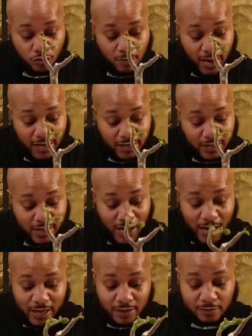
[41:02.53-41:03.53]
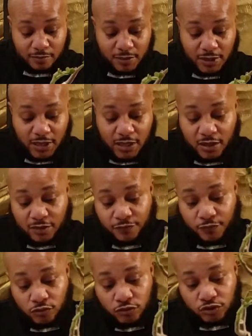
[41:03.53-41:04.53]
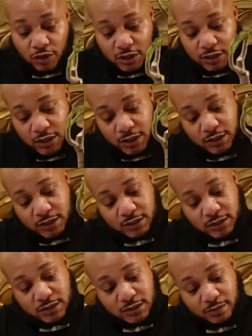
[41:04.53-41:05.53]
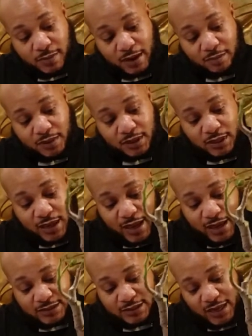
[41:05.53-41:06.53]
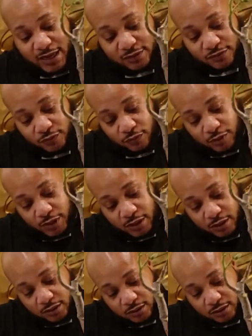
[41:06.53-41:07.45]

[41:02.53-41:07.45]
might not be in the food truck again. This might be the last dance for real.